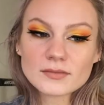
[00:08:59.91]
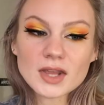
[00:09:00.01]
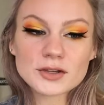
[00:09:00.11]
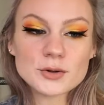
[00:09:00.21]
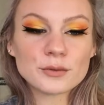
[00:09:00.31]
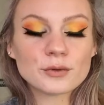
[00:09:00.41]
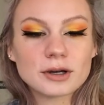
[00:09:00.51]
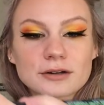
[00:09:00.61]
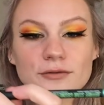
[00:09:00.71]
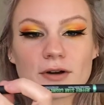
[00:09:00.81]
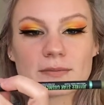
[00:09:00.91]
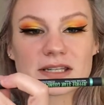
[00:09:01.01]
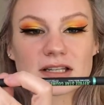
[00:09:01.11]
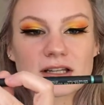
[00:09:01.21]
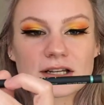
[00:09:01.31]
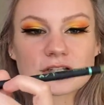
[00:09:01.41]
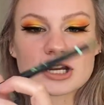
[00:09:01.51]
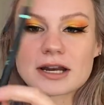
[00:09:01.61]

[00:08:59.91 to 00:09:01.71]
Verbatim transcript: I do have one from this collection,